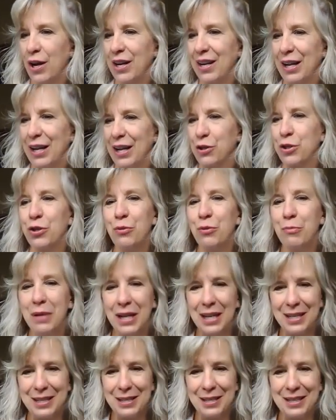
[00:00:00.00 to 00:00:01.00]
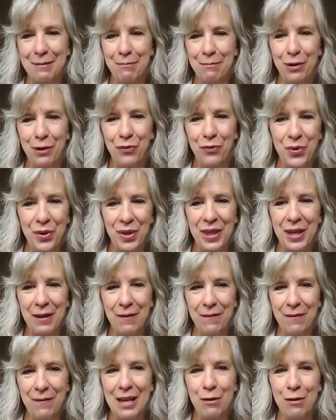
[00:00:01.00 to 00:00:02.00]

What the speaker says: like 2 minutes before the event,